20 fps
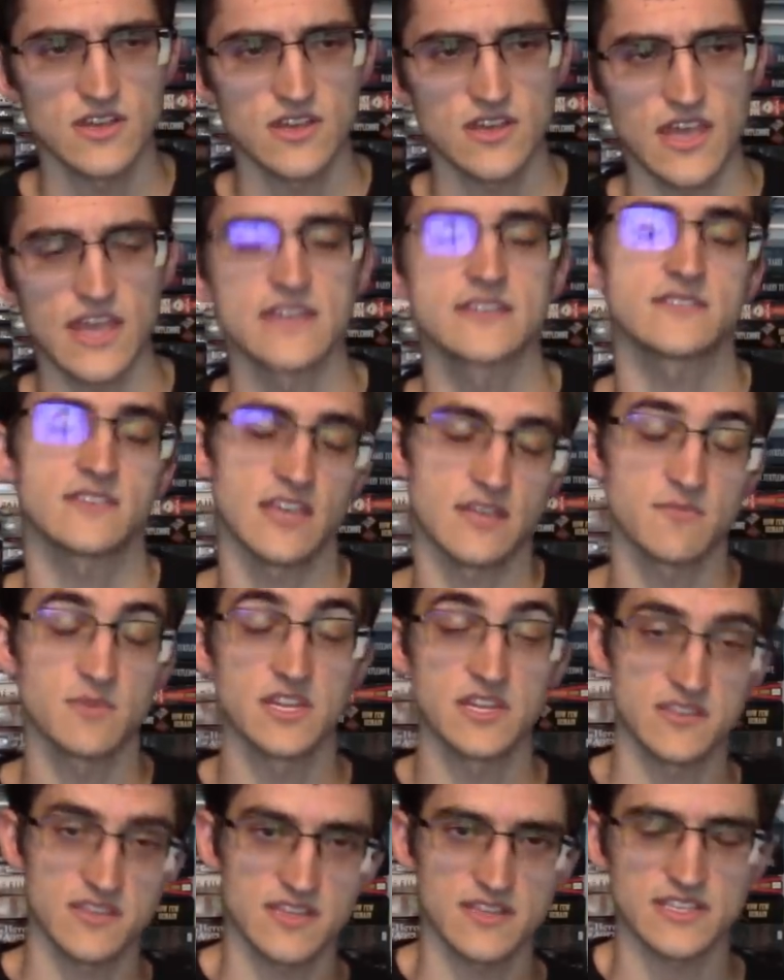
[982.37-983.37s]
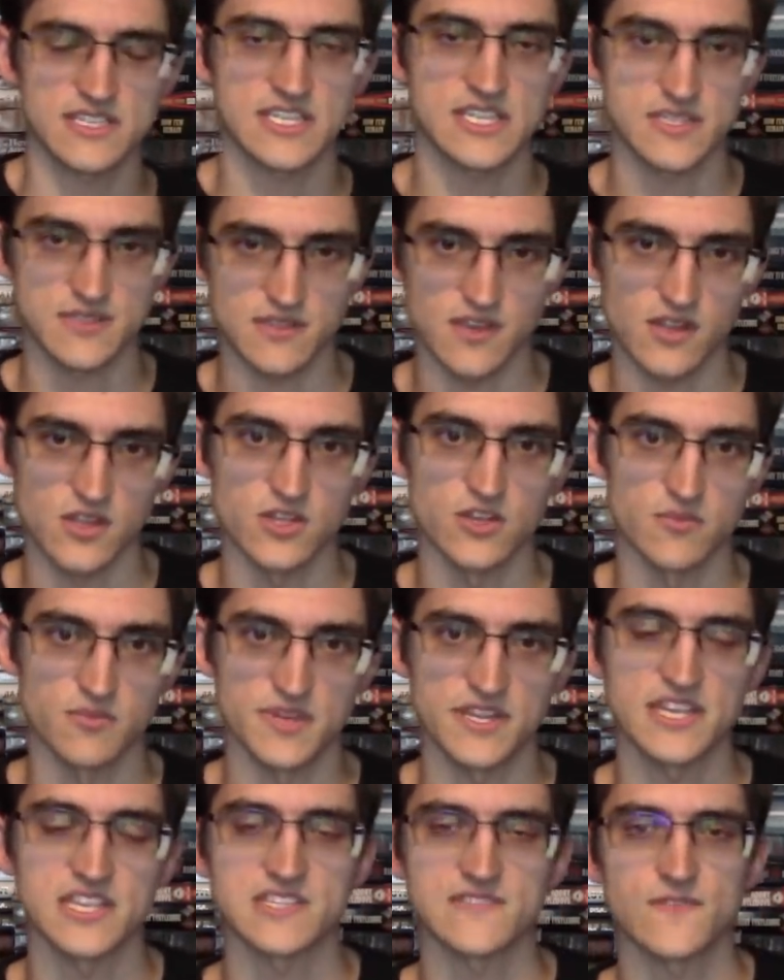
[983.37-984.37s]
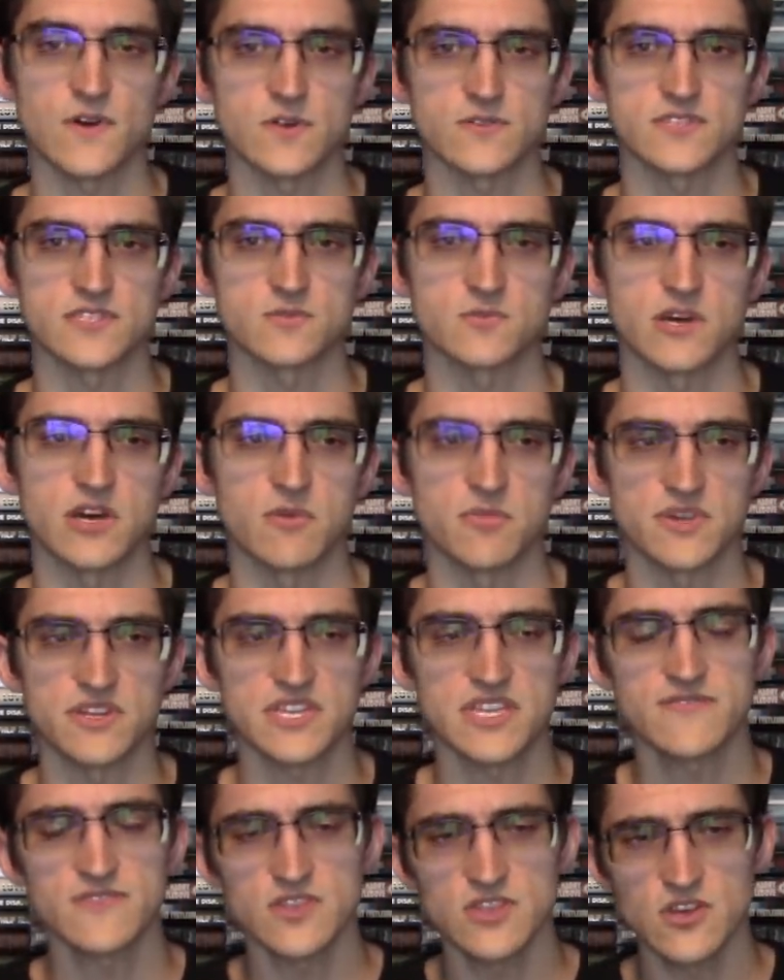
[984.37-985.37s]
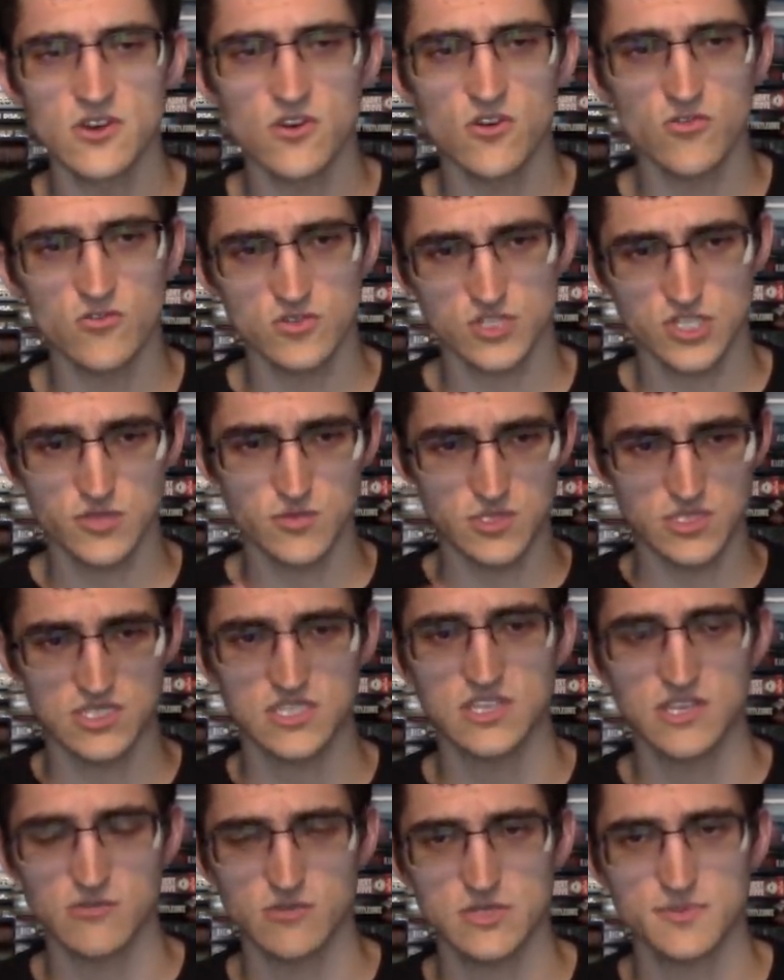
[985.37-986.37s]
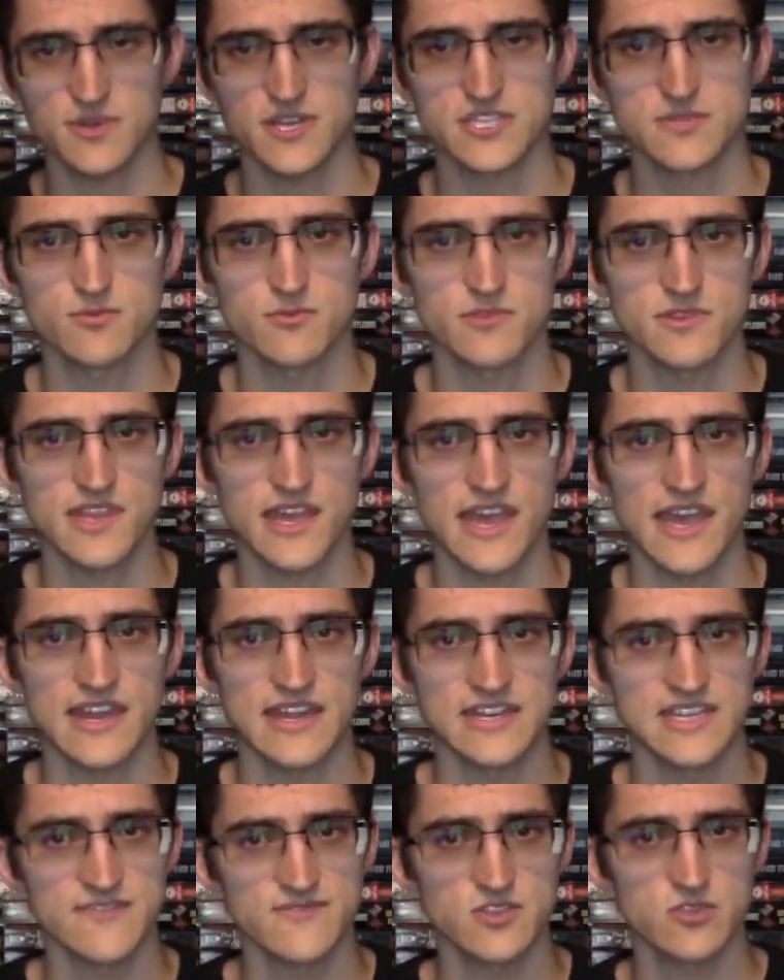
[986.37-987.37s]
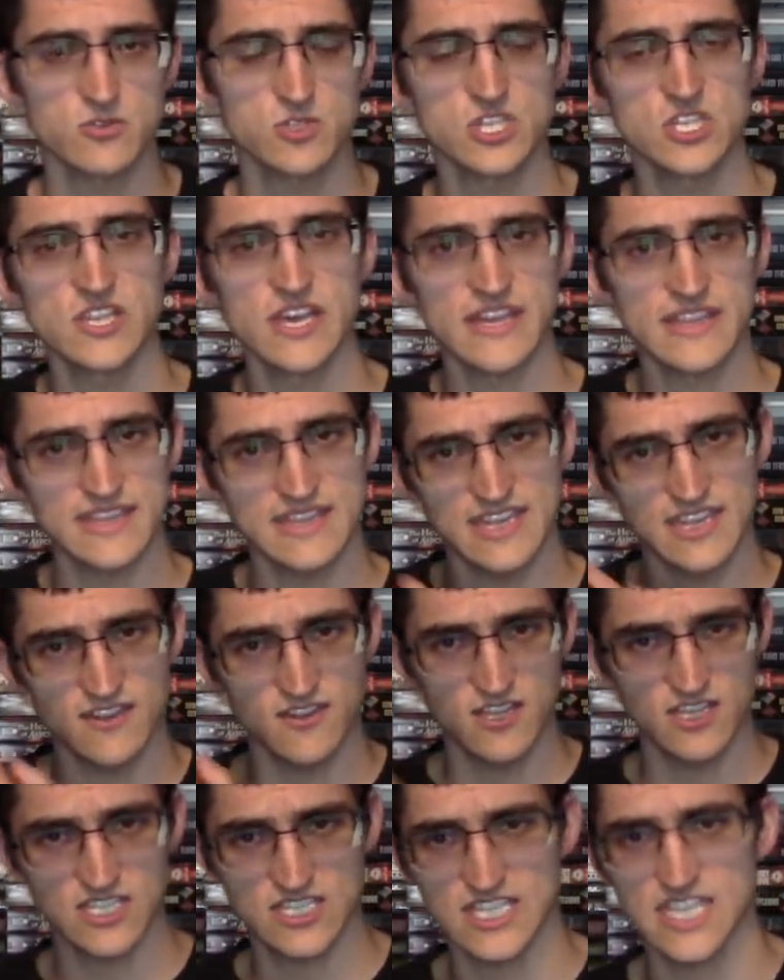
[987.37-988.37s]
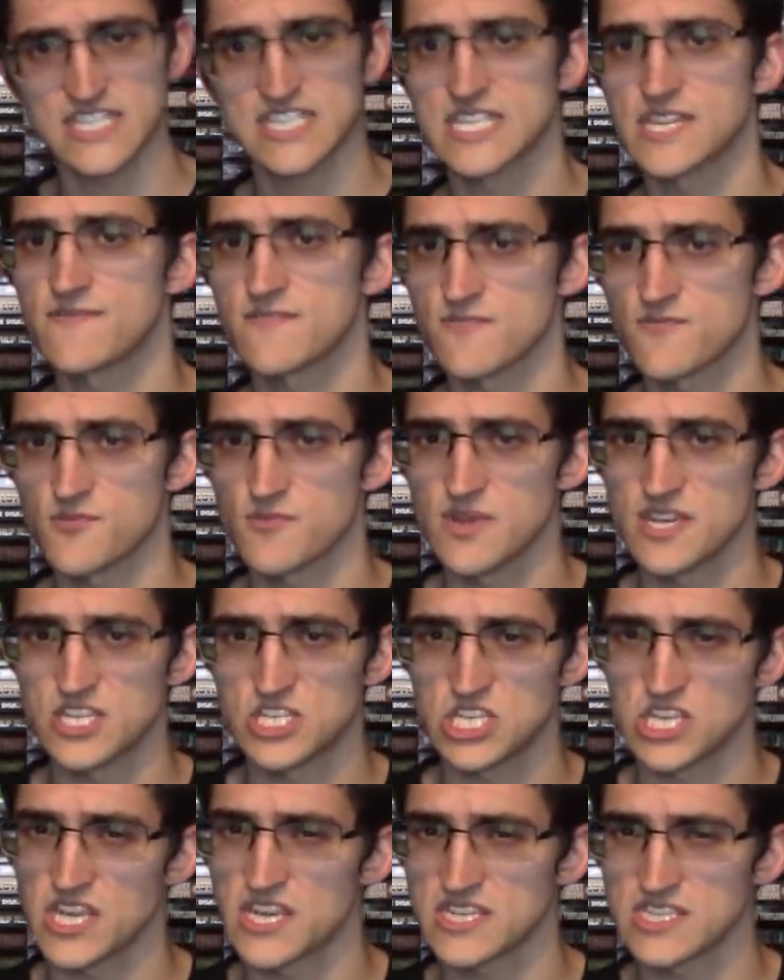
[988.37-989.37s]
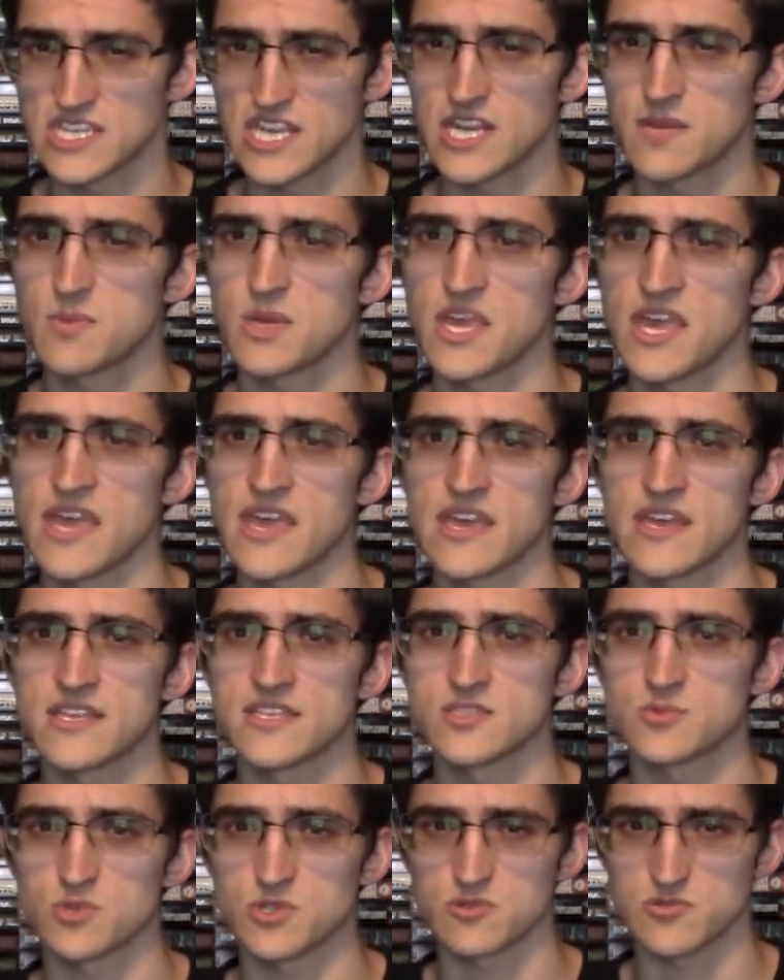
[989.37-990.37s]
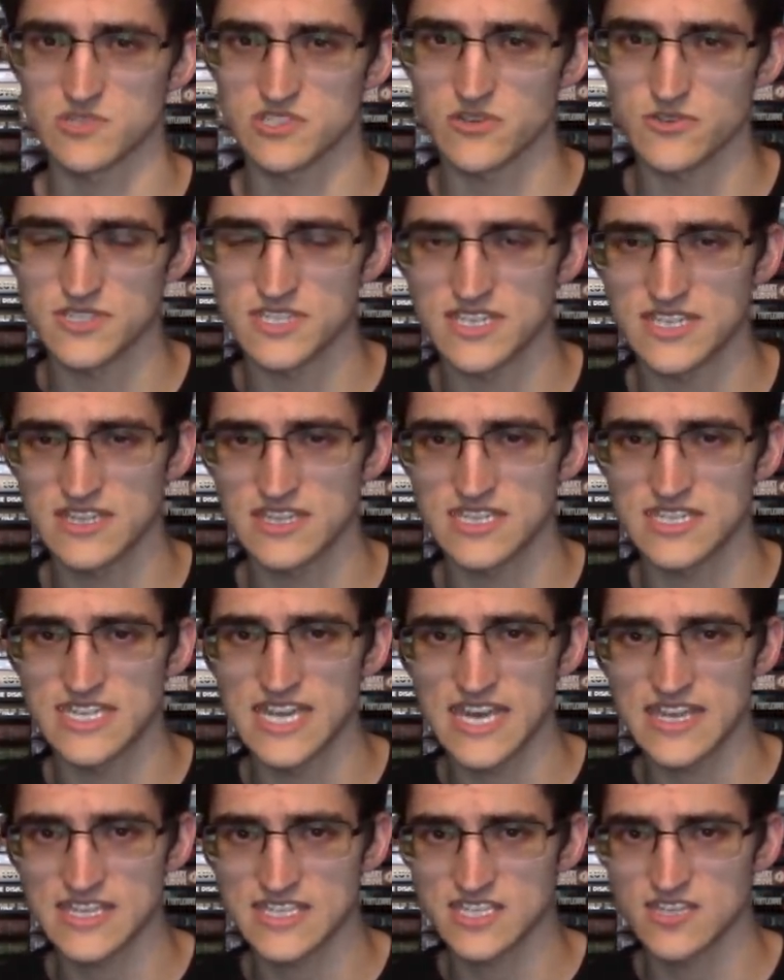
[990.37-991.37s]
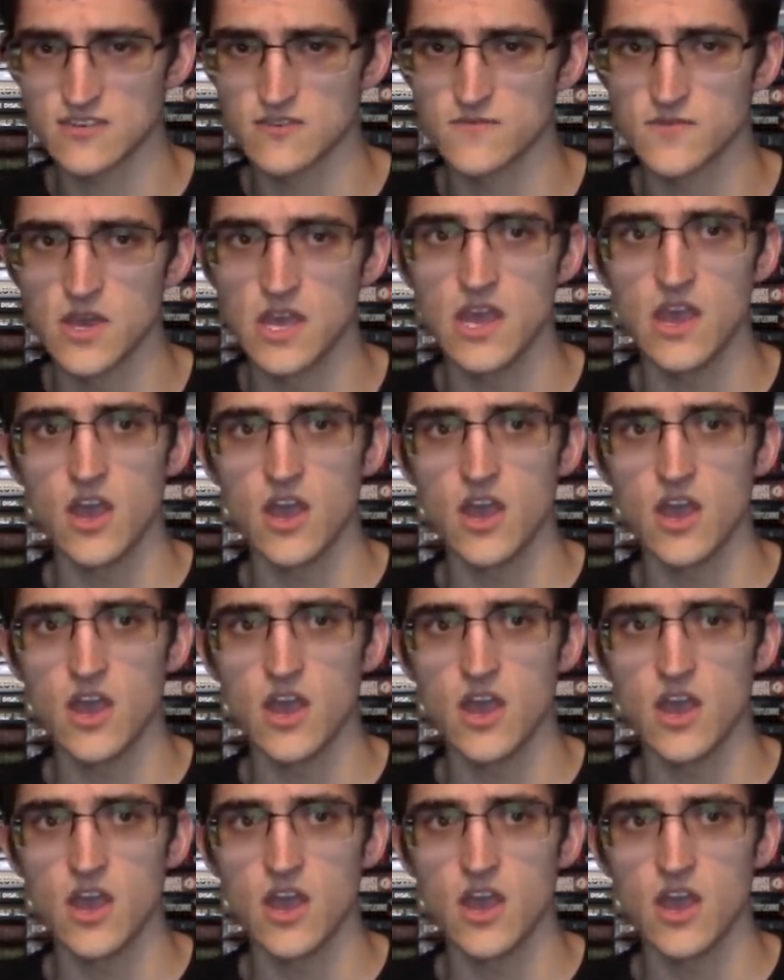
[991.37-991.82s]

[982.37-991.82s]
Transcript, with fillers: and admittedly this is a little bit his fault as well, but even though she was irresponsible with that, and even though she let sensitive information get into enemy hands, which resulted in the deaths of